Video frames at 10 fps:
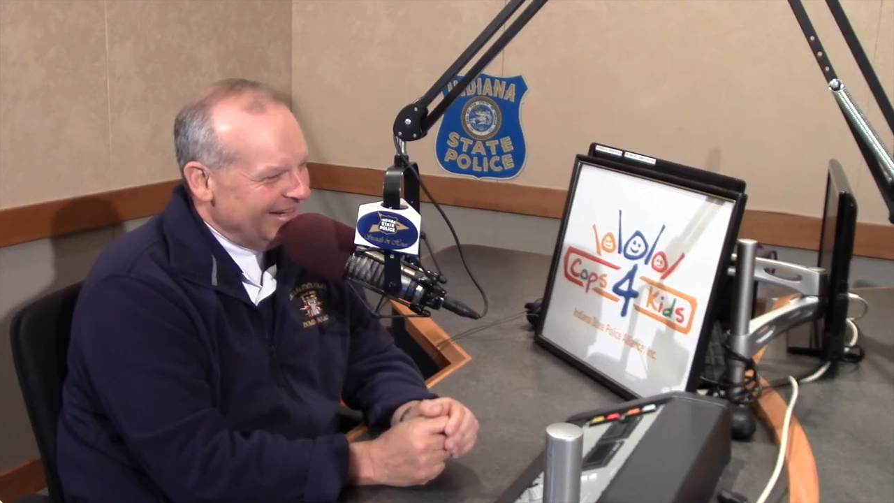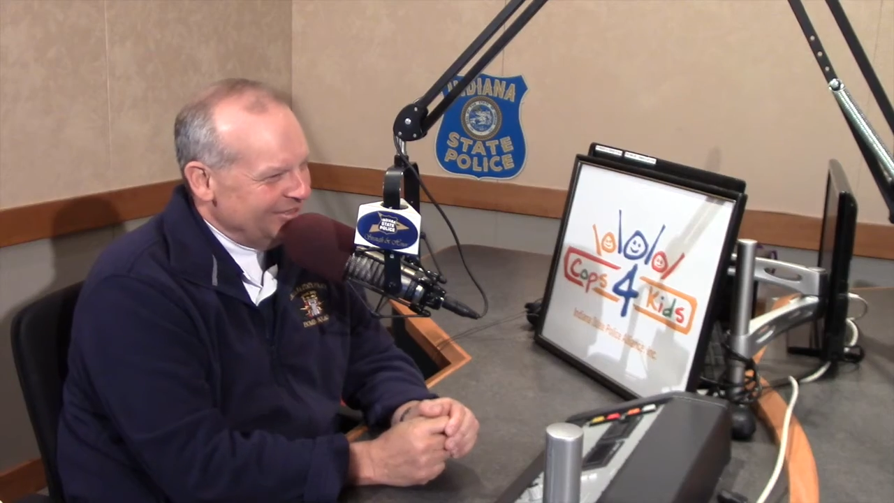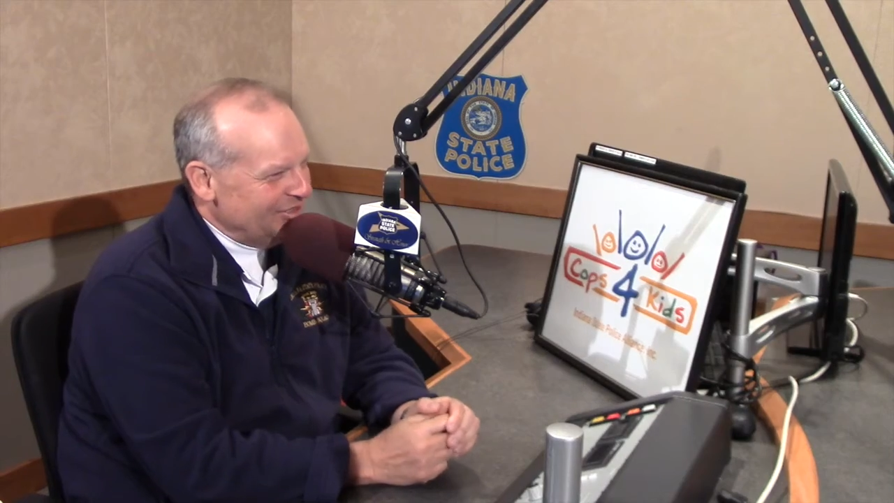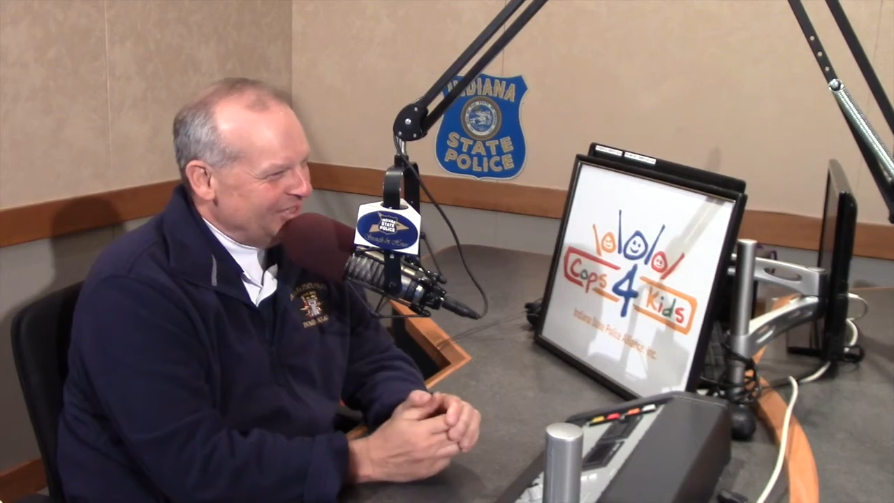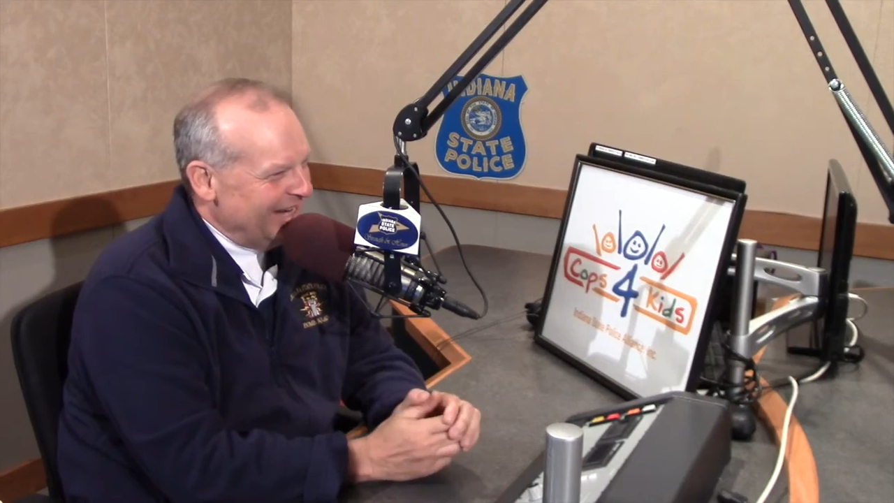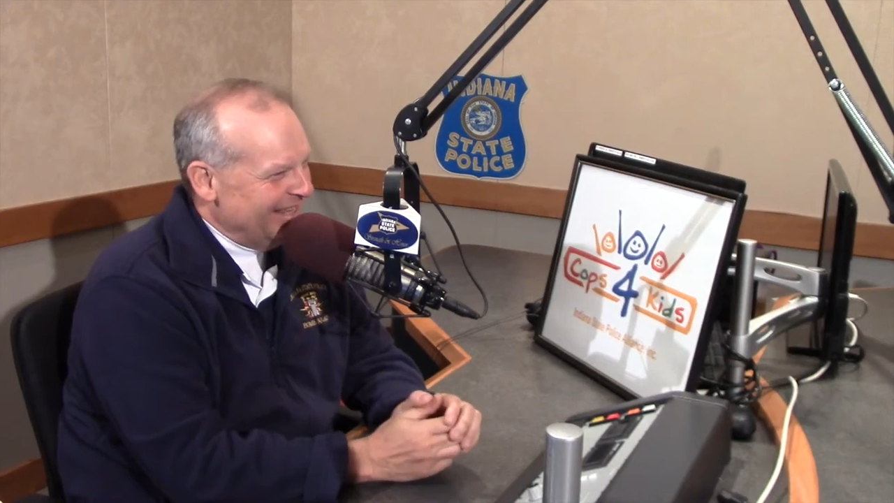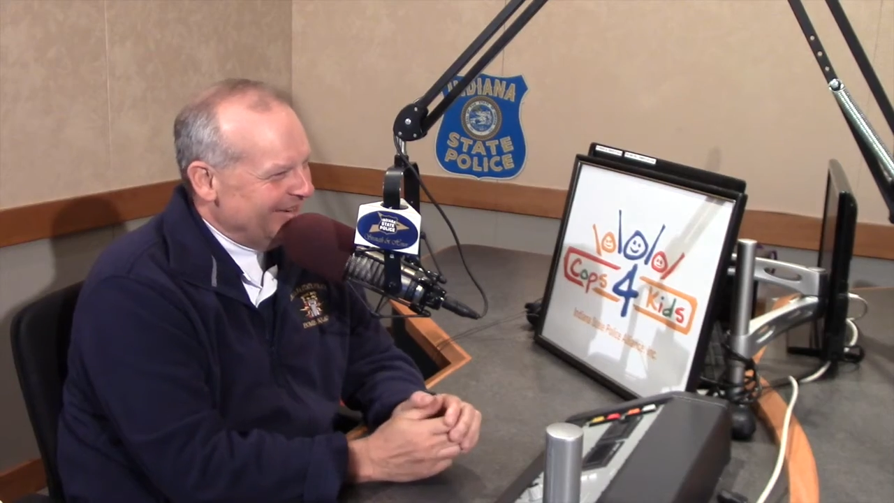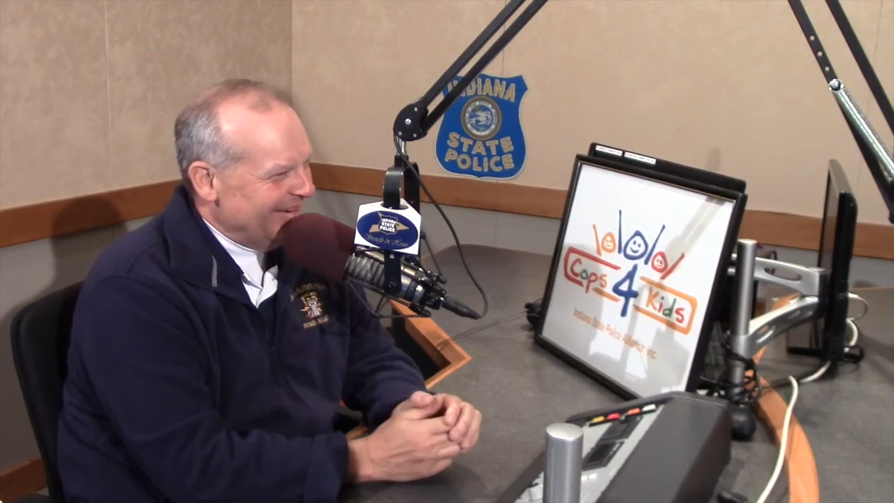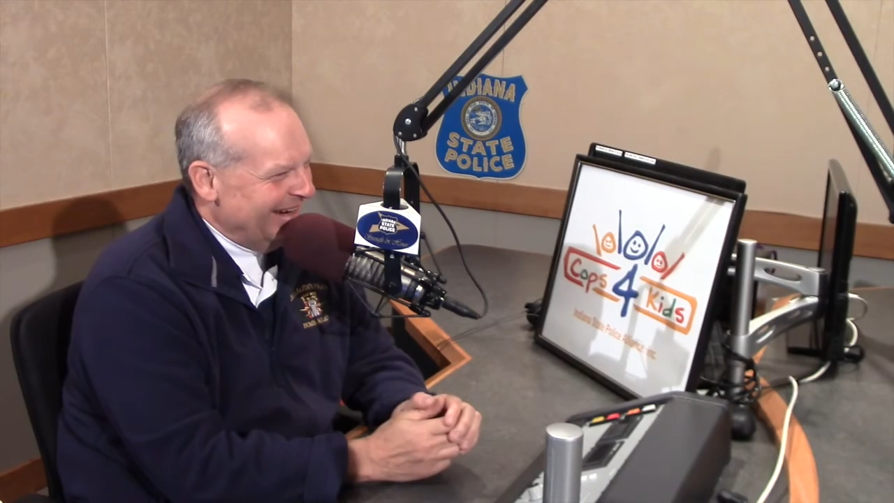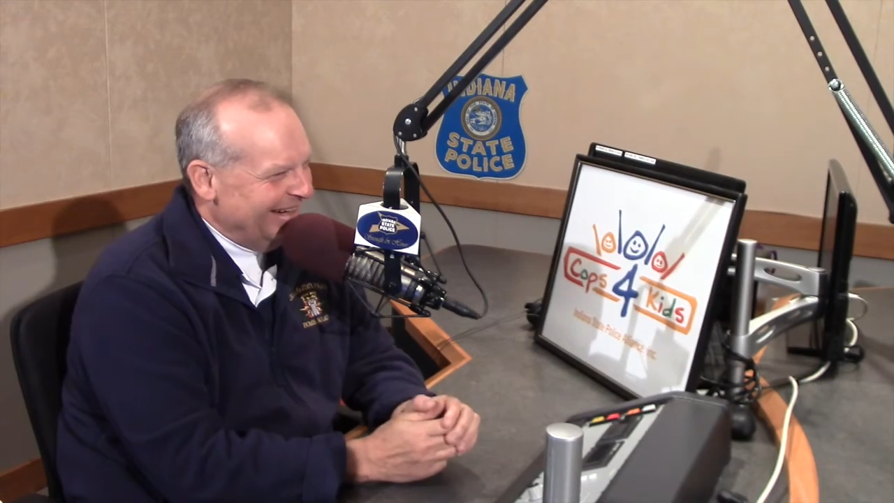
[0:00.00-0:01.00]
and just stay
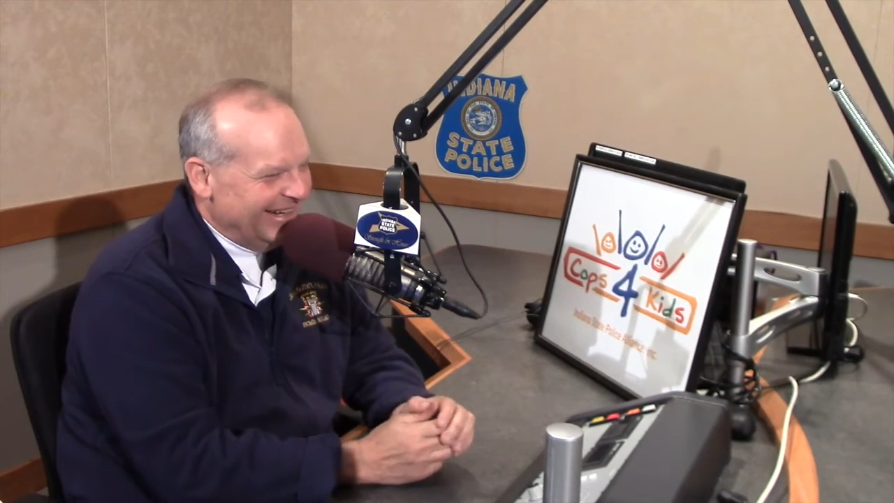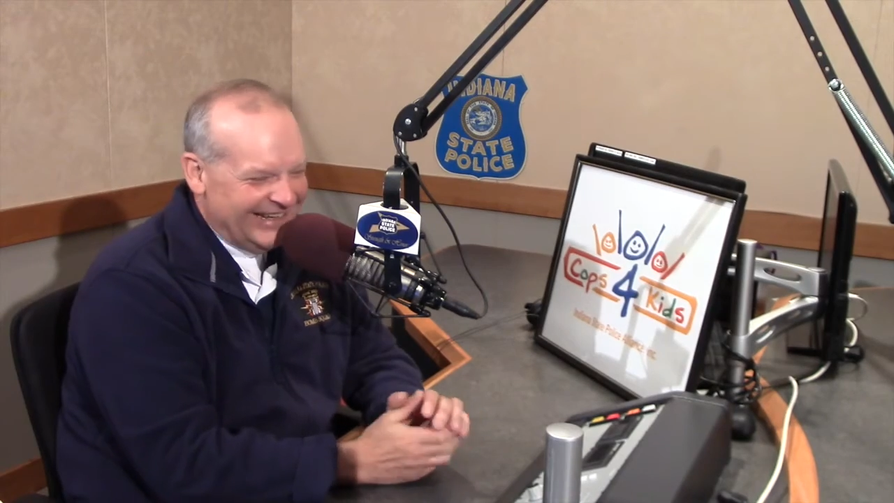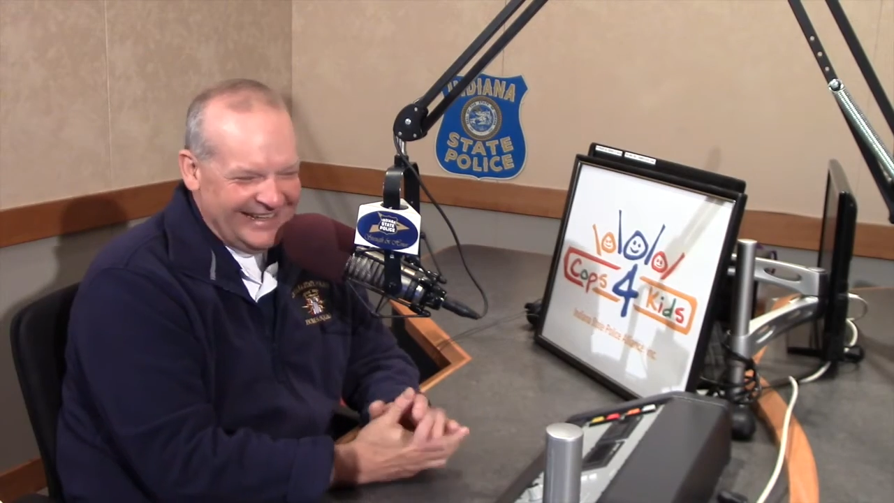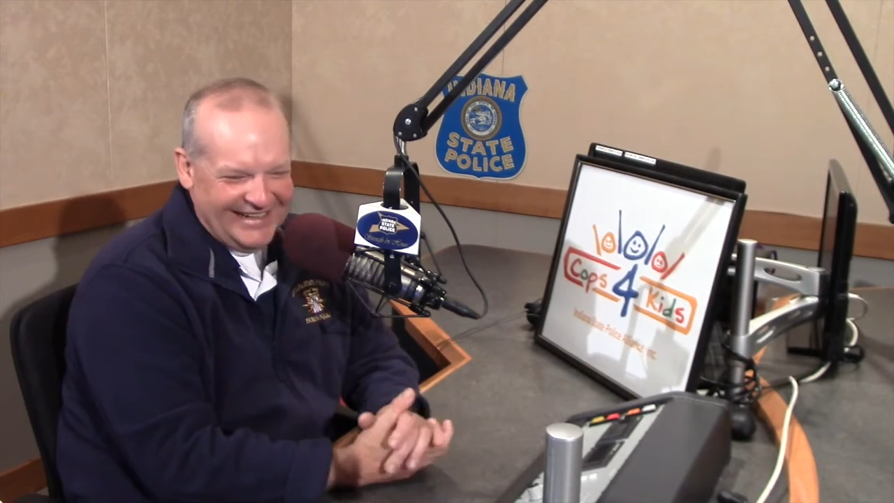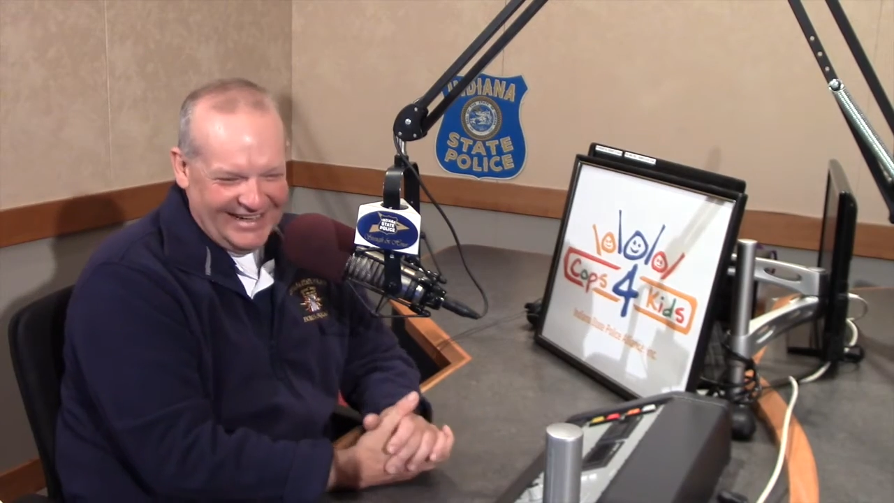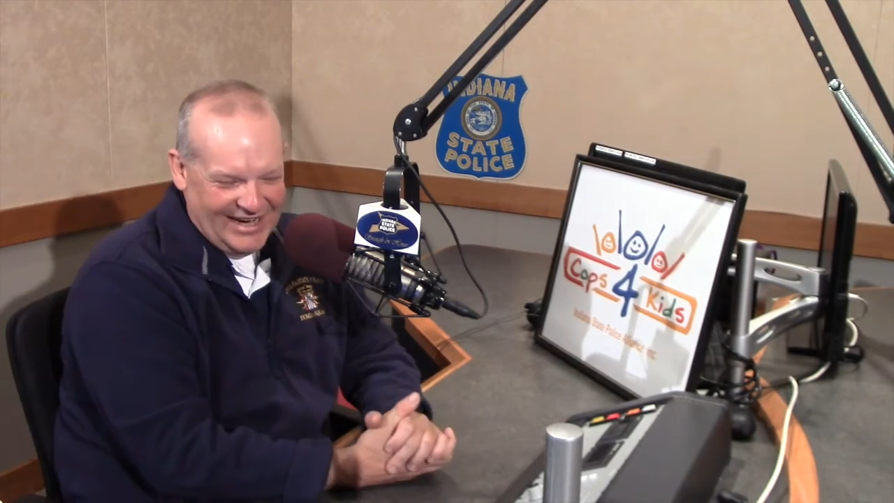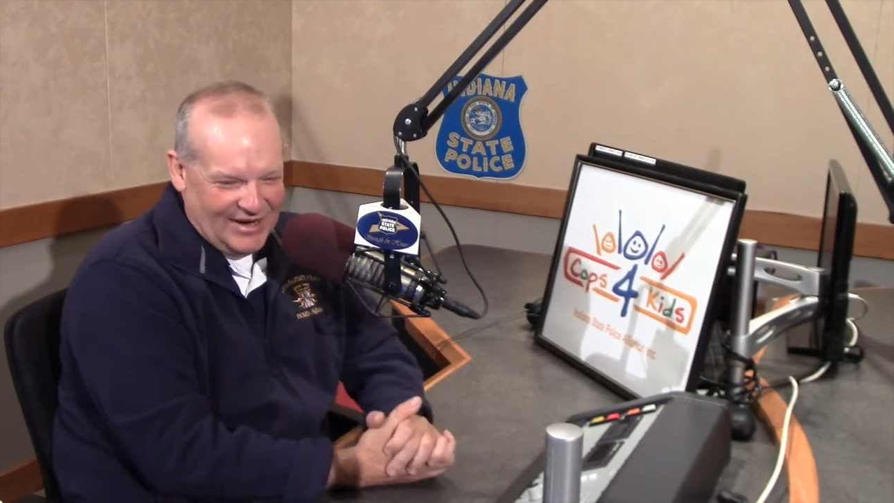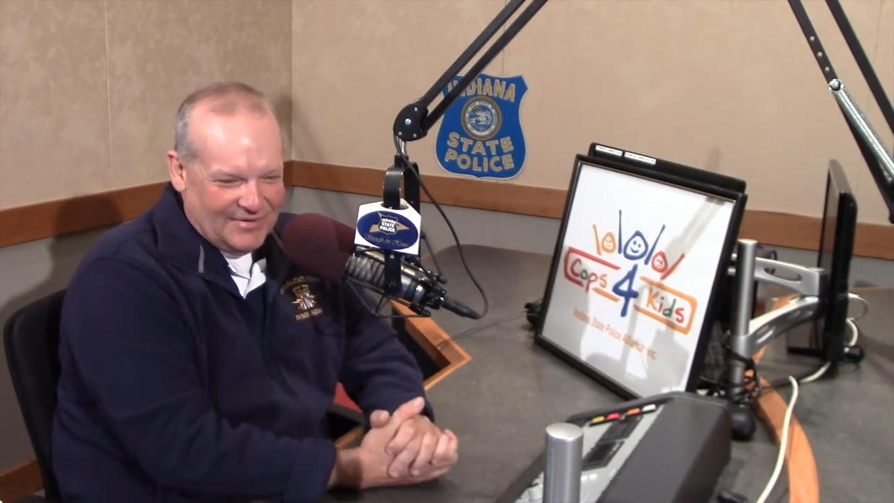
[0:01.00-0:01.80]
there, right? Yes.